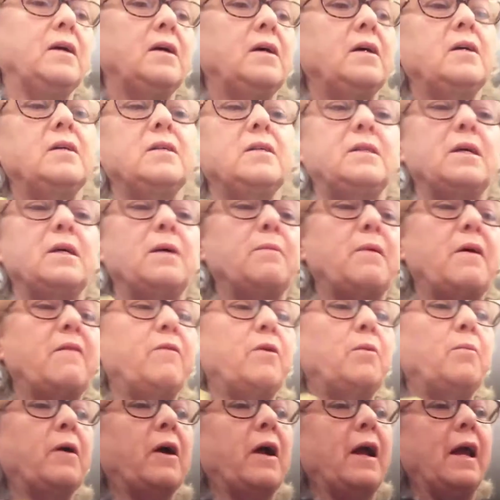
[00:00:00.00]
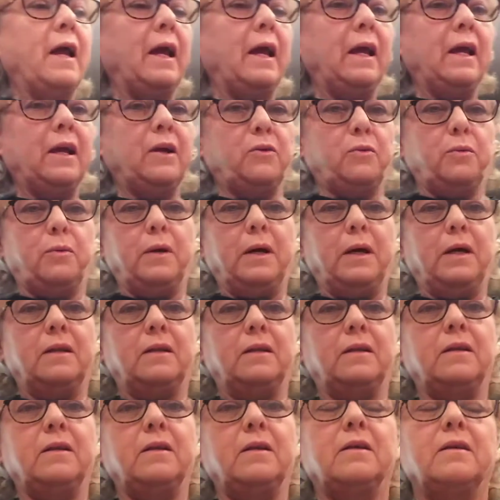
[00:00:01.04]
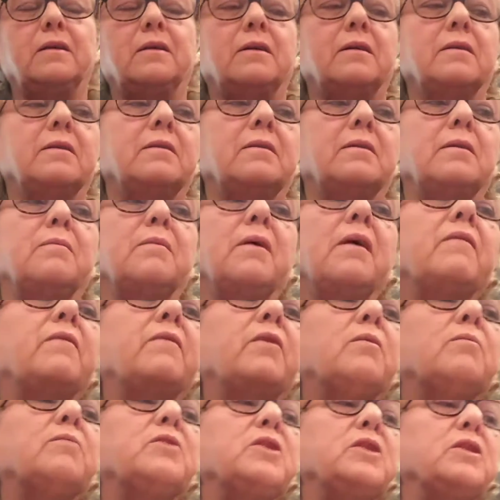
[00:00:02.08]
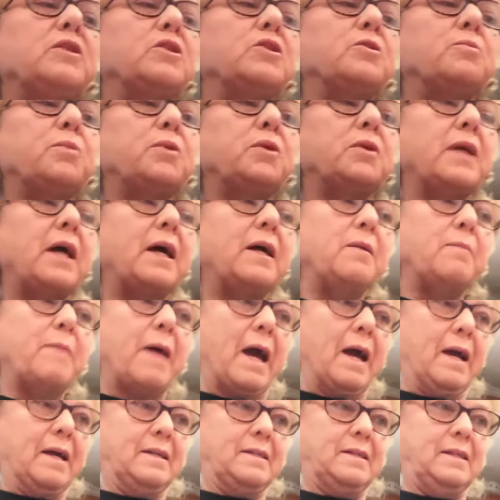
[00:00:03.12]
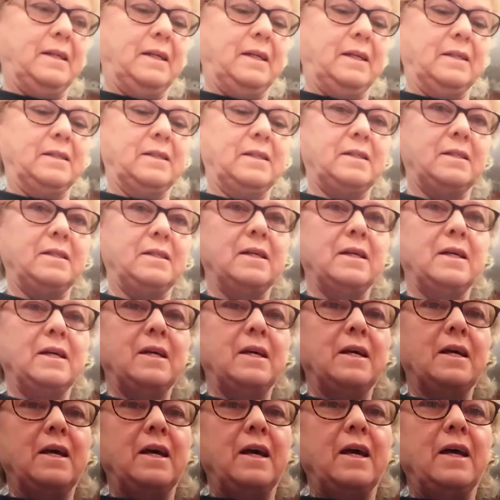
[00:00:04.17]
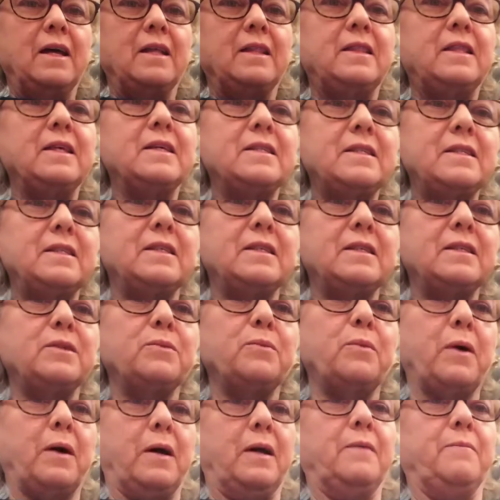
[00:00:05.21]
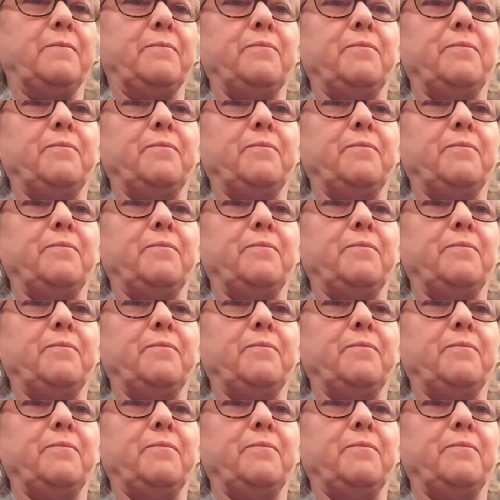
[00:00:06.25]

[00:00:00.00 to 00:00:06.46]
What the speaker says: Some of them are handwritten. Some of them she just pulled out of magazines. This is one.